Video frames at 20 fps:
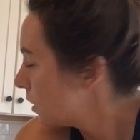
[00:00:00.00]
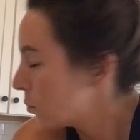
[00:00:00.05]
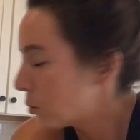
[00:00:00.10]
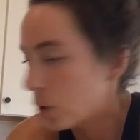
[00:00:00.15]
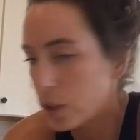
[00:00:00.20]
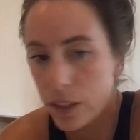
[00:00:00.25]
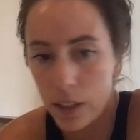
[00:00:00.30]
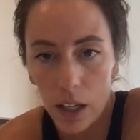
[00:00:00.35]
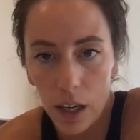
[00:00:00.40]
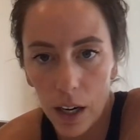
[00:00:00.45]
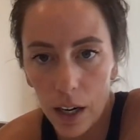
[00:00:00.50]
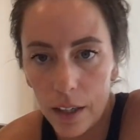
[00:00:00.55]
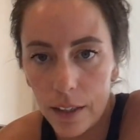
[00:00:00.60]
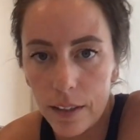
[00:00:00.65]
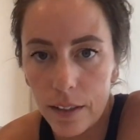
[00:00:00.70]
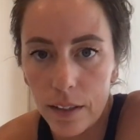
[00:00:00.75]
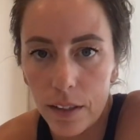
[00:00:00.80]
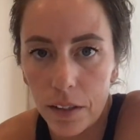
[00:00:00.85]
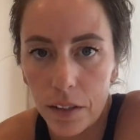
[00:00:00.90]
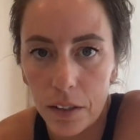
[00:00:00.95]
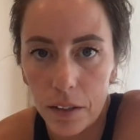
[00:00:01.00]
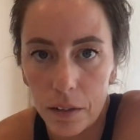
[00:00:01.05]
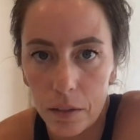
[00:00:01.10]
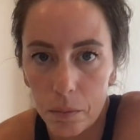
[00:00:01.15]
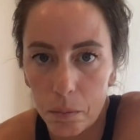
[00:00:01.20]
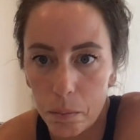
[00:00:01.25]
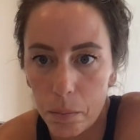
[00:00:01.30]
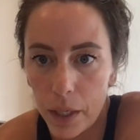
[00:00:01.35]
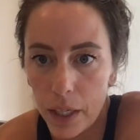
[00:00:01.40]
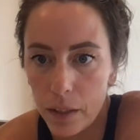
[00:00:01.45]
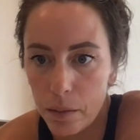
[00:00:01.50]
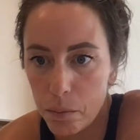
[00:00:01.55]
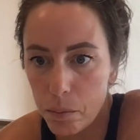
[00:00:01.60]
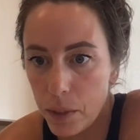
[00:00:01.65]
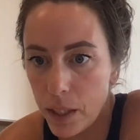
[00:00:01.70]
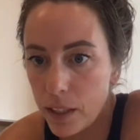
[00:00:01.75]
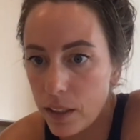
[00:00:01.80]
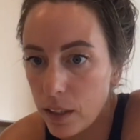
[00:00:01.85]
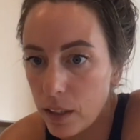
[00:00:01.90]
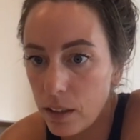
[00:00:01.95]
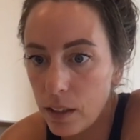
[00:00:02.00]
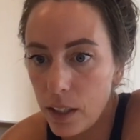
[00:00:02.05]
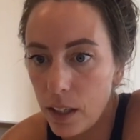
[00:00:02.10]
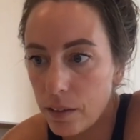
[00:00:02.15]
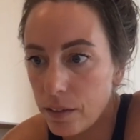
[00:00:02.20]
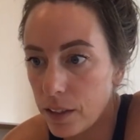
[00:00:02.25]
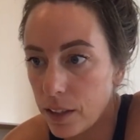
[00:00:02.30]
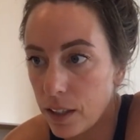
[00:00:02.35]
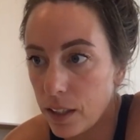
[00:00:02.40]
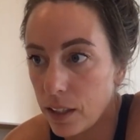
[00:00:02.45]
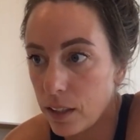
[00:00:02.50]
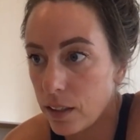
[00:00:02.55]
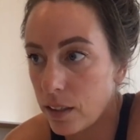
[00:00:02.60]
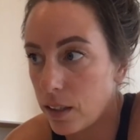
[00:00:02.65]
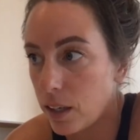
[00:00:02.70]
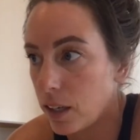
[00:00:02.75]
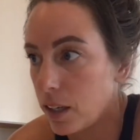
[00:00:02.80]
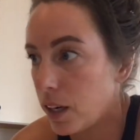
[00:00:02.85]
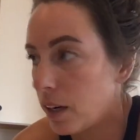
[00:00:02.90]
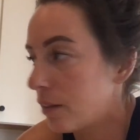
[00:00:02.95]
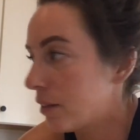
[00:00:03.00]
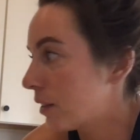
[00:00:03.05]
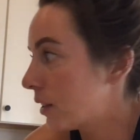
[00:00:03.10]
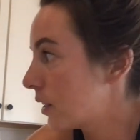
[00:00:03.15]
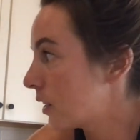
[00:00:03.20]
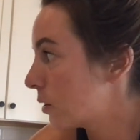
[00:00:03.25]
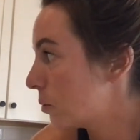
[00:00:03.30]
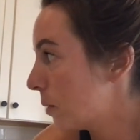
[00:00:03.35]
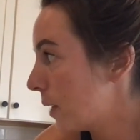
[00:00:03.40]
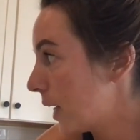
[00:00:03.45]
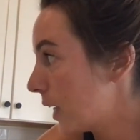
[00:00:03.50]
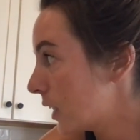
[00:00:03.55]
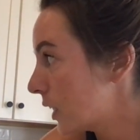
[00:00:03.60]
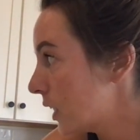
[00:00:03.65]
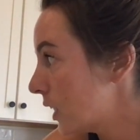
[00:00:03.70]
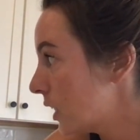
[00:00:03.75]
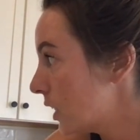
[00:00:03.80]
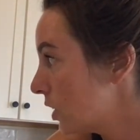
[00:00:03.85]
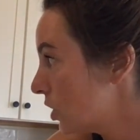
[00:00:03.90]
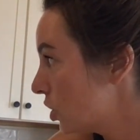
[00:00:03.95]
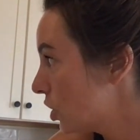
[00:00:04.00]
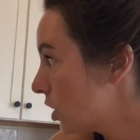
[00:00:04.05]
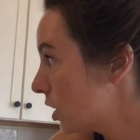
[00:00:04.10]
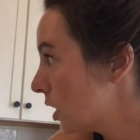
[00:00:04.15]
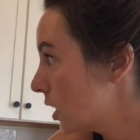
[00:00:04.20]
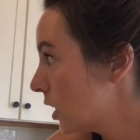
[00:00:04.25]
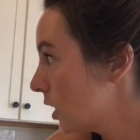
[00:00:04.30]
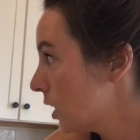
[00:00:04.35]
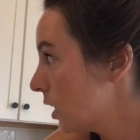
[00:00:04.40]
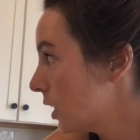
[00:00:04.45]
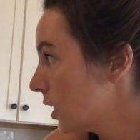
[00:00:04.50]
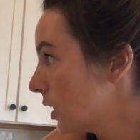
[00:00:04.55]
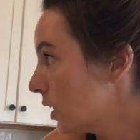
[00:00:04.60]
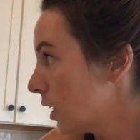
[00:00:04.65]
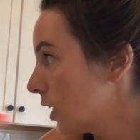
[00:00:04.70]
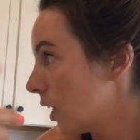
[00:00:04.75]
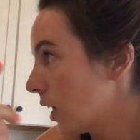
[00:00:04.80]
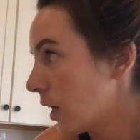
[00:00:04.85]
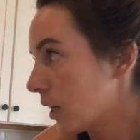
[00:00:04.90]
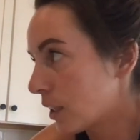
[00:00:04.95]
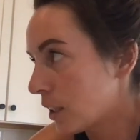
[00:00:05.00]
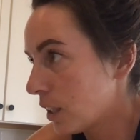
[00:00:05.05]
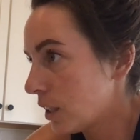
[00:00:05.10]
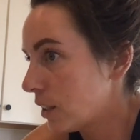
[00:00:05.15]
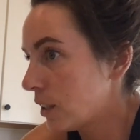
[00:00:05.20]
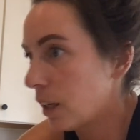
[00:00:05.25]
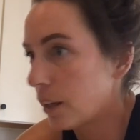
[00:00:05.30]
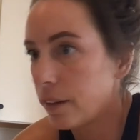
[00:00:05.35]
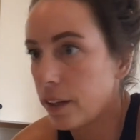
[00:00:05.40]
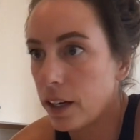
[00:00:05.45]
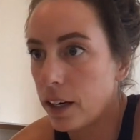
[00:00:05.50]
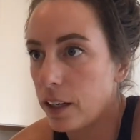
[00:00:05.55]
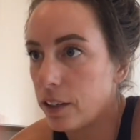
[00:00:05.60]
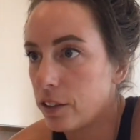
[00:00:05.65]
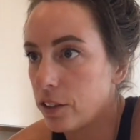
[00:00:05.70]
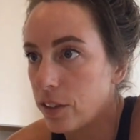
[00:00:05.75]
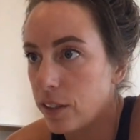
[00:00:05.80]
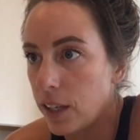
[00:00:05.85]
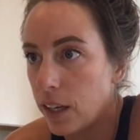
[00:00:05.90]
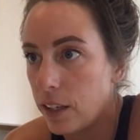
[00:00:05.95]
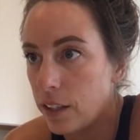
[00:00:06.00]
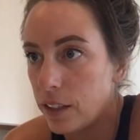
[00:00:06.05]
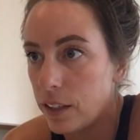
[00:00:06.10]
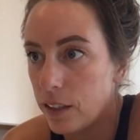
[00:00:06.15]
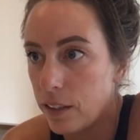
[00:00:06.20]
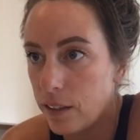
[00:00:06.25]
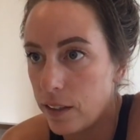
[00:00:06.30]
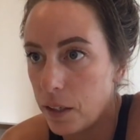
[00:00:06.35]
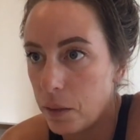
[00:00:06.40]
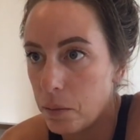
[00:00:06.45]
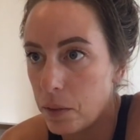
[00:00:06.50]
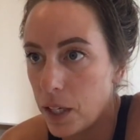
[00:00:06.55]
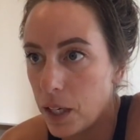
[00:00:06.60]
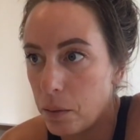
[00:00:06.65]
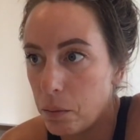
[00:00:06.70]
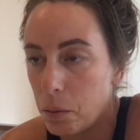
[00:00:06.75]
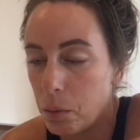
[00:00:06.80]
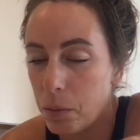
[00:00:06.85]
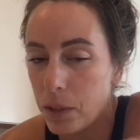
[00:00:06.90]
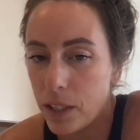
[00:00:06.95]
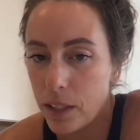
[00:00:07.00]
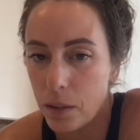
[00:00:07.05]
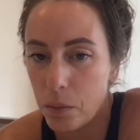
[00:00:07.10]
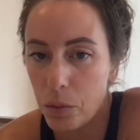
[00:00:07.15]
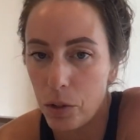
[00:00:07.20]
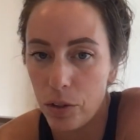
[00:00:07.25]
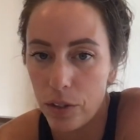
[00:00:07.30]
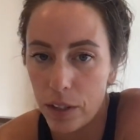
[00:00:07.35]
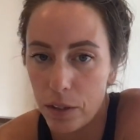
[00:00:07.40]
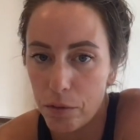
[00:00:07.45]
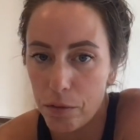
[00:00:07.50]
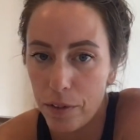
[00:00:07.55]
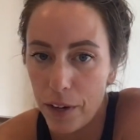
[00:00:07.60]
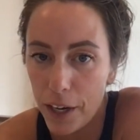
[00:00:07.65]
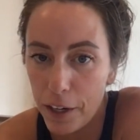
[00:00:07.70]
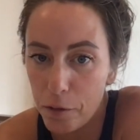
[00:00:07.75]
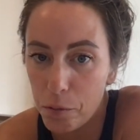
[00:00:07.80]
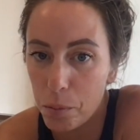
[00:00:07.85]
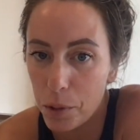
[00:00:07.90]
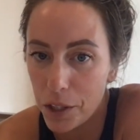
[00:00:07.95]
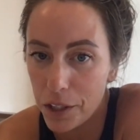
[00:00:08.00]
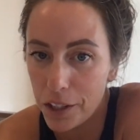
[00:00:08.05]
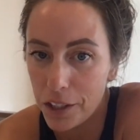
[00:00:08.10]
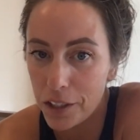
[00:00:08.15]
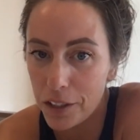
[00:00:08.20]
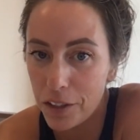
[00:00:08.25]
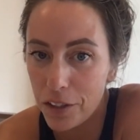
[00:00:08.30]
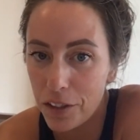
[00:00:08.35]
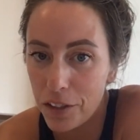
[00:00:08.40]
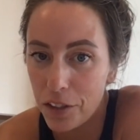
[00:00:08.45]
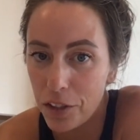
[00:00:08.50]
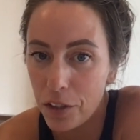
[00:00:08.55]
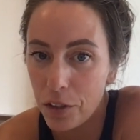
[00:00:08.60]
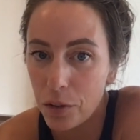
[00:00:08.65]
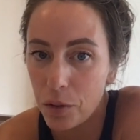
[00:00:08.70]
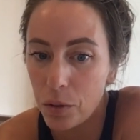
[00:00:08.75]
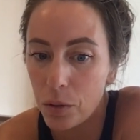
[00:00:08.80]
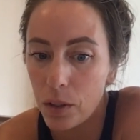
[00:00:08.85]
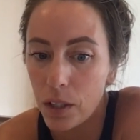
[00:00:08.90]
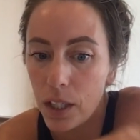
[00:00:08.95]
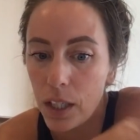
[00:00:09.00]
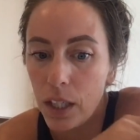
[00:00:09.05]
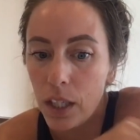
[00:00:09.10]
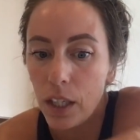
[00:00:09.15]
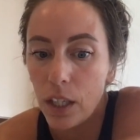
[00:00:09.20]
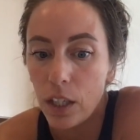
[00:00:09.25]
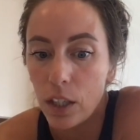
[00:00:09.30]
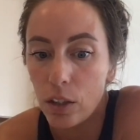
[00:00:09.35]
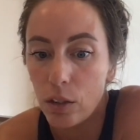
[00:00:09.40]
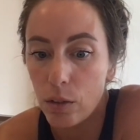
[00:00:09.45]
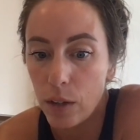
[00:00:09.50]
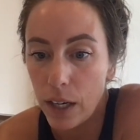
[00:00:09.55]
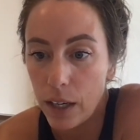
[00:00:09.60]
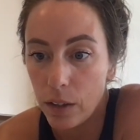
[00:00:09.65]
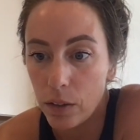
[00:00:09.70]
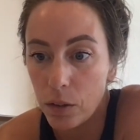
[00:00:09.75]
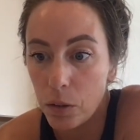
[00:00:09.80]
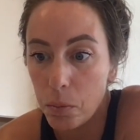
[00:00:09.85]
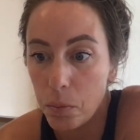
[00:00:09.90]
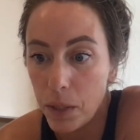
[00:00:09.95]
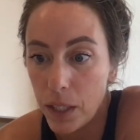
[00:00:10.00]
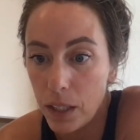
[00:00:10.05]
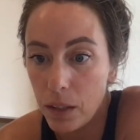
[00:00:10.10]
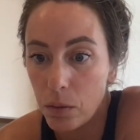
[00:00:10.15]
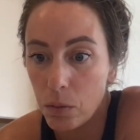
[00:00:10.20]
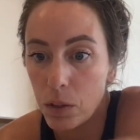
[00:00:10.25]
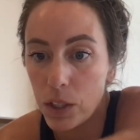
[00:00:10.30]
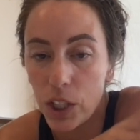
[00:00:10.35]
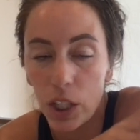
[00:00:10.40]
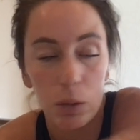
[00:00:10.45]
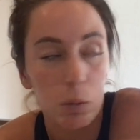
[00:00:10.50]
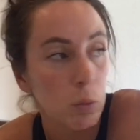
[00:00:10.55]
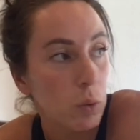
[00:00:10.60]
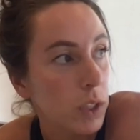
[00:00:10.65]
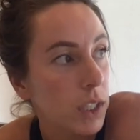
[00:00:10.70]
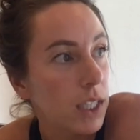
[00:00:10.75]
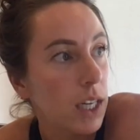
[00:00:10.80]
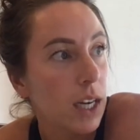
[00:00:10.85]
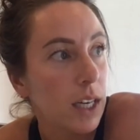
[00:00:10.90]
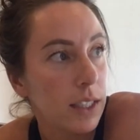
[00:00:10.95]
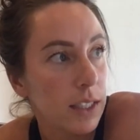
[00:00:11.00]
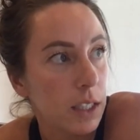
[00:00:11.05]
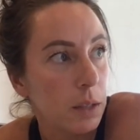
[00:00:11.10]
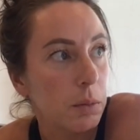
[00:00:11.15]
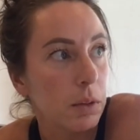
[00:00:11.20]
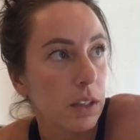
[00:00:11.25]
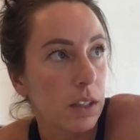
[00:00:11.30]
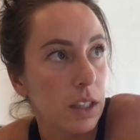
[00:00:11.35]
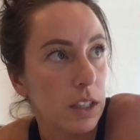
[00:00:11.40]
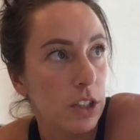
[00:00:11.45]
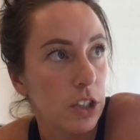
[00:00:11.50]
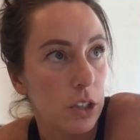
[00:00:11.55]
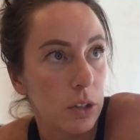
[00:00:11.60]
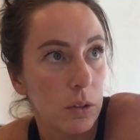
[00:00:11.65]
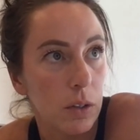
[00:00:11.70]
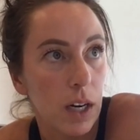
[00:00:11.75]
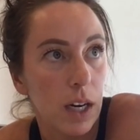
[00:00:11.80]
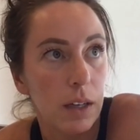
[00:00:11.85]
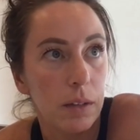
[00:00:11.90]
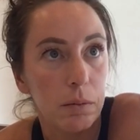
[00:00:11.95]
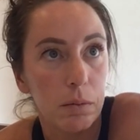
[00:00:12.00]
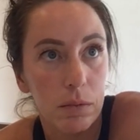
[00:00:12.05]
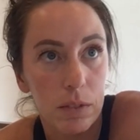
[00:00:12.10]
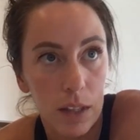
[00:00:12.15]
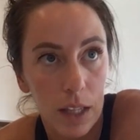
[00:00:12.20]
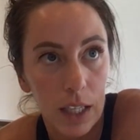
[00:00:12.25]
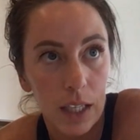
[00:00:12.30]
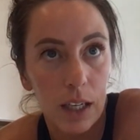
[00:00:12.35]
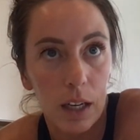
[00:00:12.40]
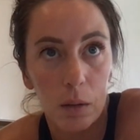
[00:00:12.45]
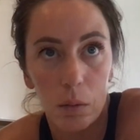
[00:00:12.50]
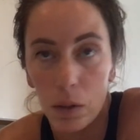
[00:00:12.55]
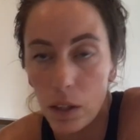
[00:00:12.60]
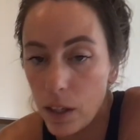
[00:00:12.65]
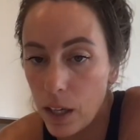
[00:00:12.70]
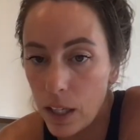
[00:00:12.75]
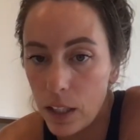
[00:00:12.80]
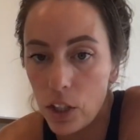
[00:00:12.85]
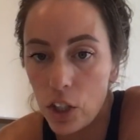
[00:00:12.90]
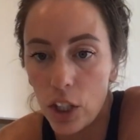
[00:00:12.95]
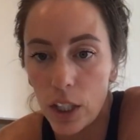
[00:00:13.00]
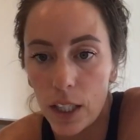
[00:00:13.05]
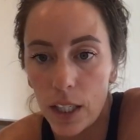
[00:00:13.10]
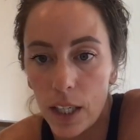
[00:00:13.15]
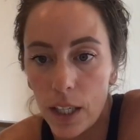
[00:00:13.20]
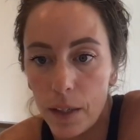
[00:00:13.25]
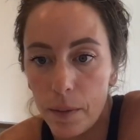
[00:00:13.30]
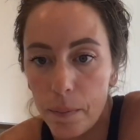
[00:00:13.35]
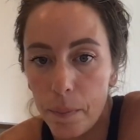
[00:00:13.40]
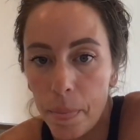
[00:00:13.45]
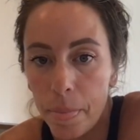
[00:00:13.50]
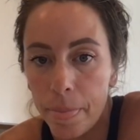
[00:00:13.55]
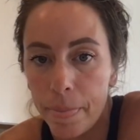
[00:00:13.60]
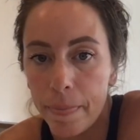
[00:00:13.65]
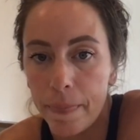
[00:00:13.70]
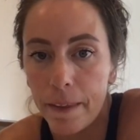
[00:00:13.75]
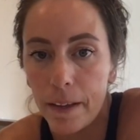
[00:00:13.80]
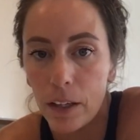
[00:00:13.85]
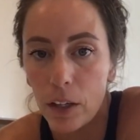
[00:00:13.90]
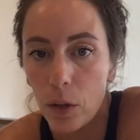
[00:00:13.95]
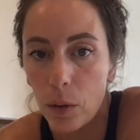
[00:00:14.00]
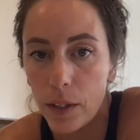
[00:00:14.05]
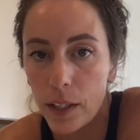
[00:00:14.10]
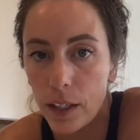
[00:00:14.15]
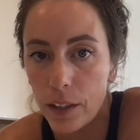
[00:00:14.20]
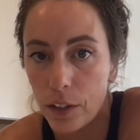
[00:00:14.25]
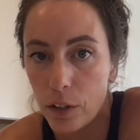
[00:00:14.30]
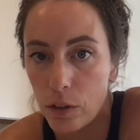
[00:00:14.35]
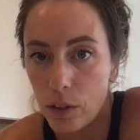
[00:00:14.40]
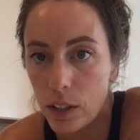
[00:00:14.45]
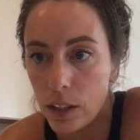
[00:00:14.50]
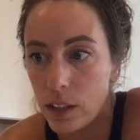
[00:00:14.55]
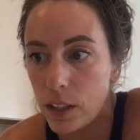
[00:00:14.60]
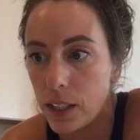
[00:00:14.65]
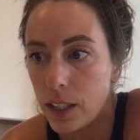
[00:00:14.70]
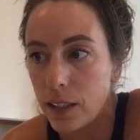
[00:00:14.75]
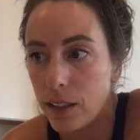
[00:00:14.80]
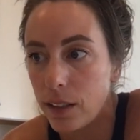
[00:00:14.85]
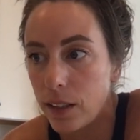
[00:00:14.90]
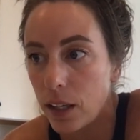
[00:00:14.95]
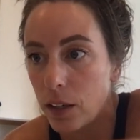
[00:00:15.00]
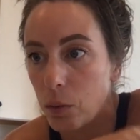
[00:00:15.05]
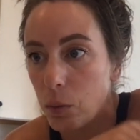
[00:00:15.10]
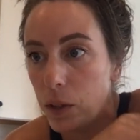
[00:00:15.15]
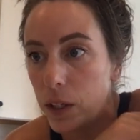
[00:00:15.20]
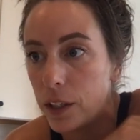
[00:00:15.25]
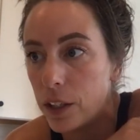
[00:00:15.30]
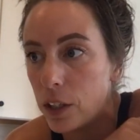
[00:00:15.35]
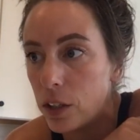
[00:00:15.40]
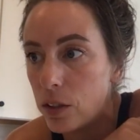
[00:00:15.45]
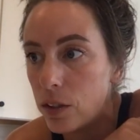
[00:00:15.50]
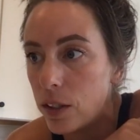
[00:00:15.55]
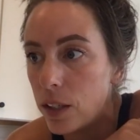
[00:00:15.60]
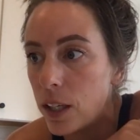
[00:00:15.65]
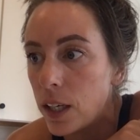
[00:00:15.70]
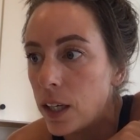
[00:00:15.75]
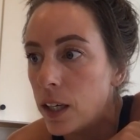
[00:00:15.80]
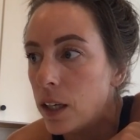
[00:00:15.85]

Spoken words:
more tots, but basically everything is done. Everything's packaged. I could have done that other salad at the same time, but because I'm using 5 burners to ground meat, which I would not typically do. I think I would have had chicken going on the grill instead of one of those.